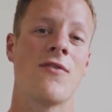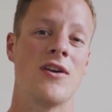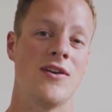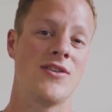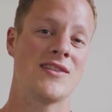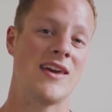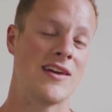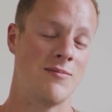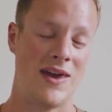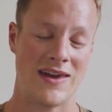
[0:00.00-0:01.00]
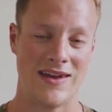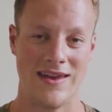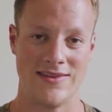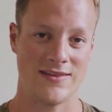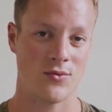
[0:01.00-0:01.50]
far do you think they can make it
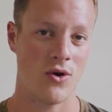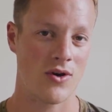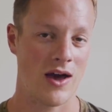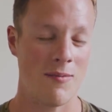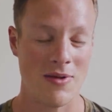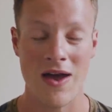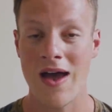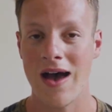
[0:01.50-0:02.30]
in this World Cup?